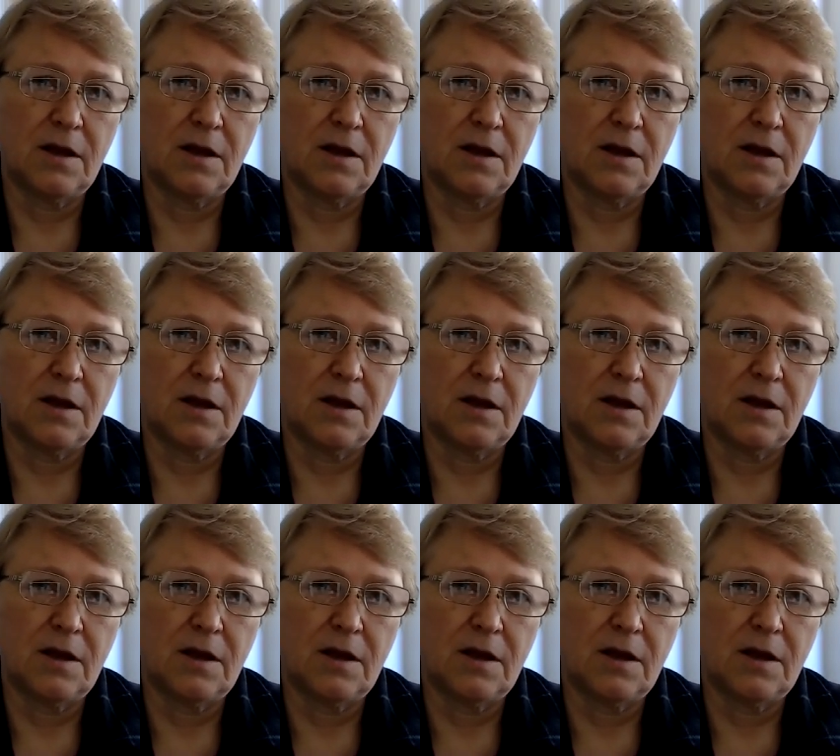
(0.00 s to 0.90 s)

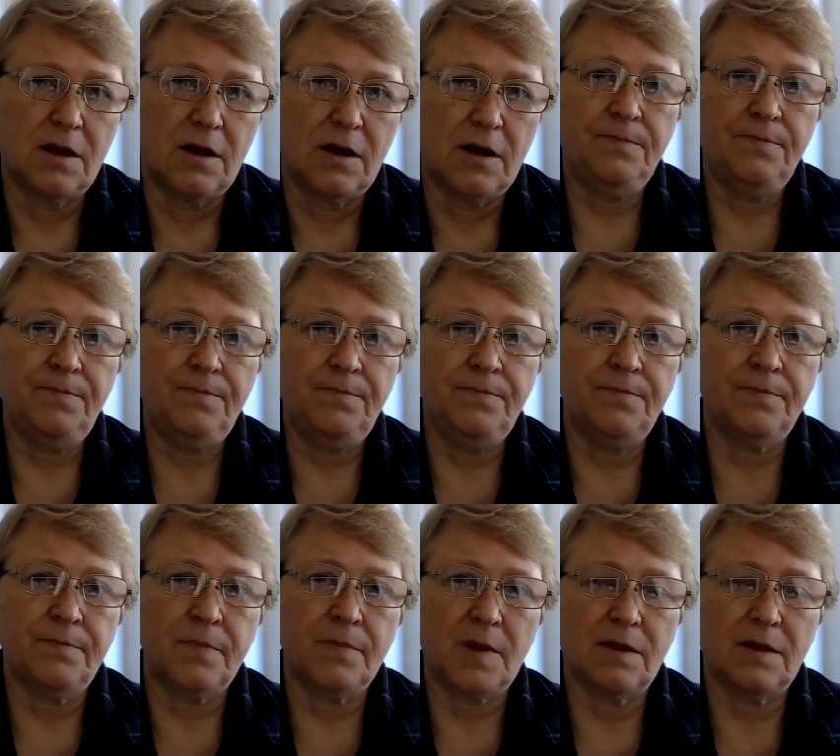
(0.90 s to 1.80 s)
Now,
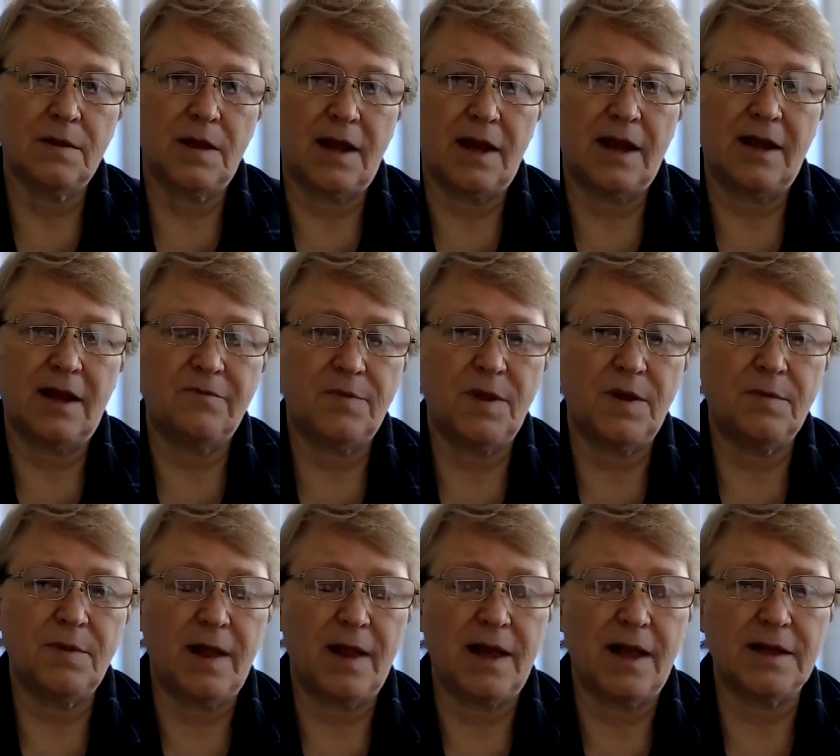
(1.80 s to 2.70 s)
I have
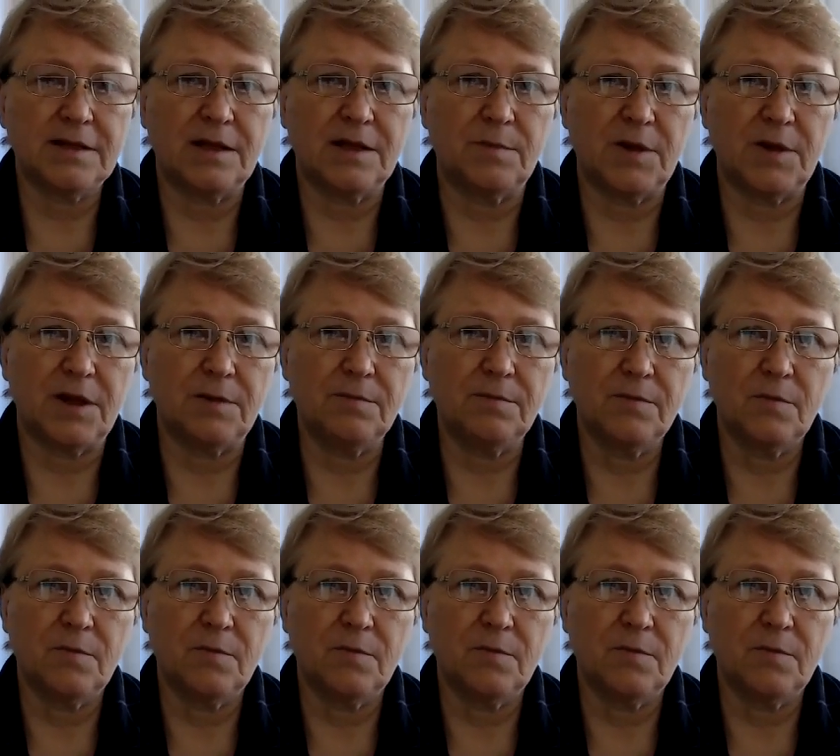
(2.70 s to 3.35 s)
people asking me,